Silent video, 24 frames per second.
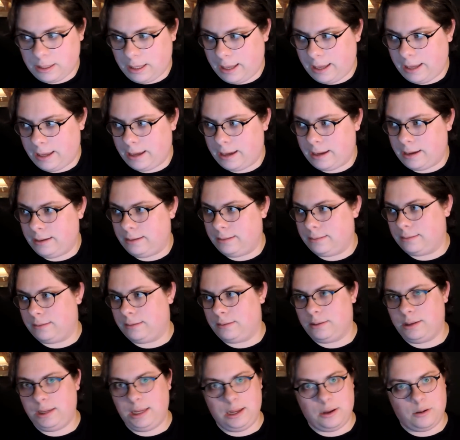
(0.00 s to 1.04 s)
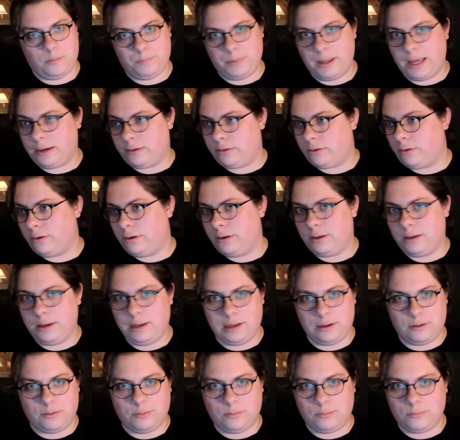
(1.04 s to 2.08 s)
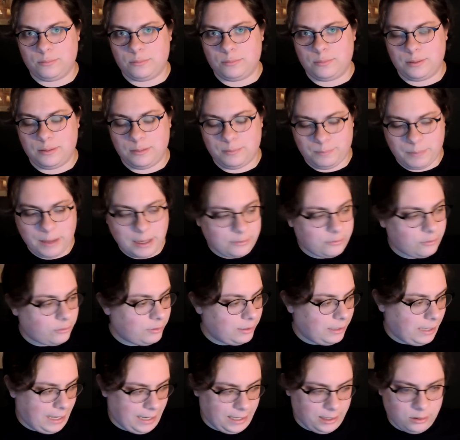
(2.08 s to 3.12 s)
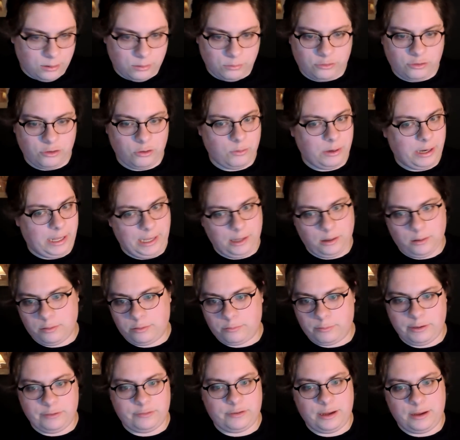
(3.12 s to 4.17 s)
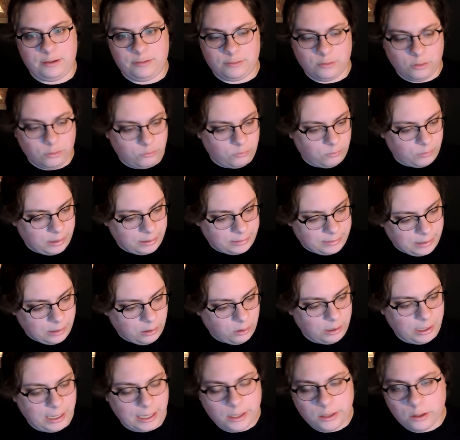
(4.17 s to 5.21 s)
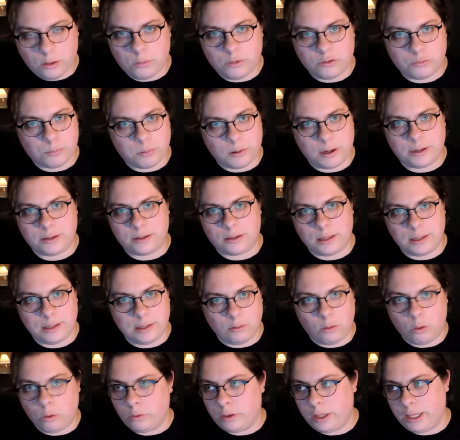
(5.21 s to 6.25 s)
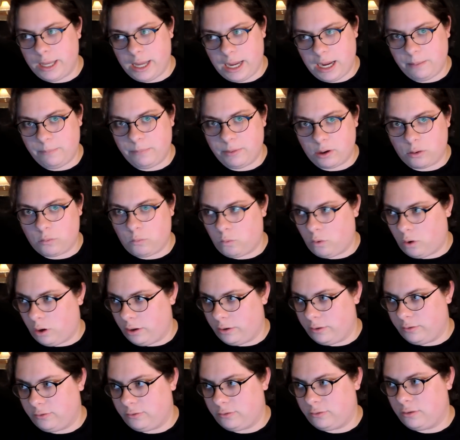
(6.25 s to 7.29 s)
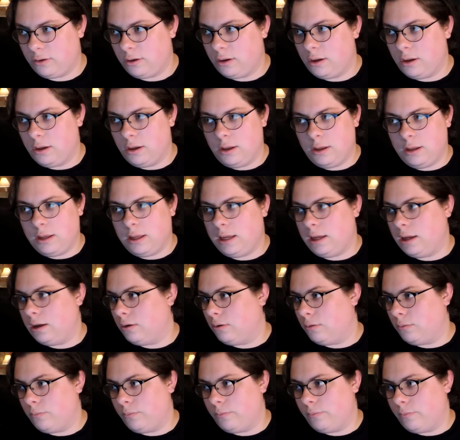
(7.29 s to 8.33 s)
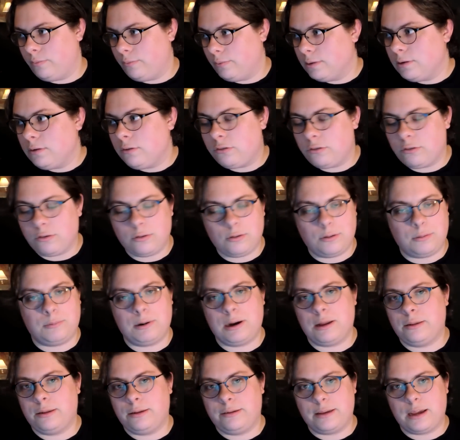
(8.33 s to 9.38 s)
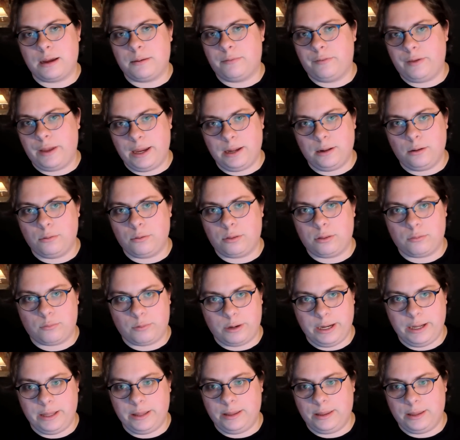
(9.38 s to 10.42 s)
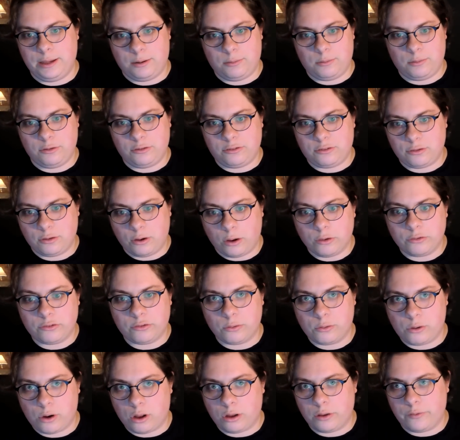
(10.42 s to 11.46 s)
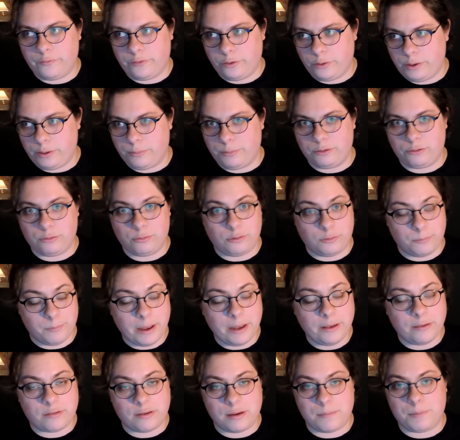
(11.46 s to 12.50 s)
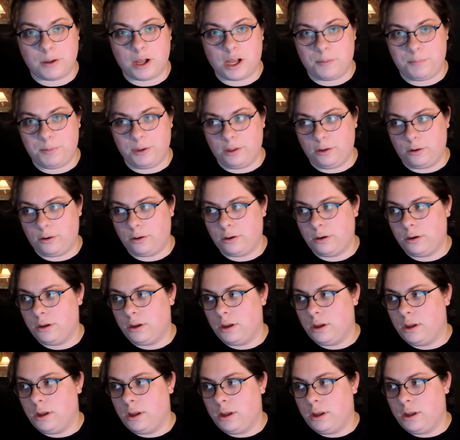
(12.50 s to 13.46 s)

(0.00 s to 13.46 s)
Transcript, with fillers: And you know, back during you know, back during Halo 2 and Halo 3's days, those were like the Halo was practically the only game there was. You know, sure around the time of Halo 3, there was also Call of Duty, which was immensely popular,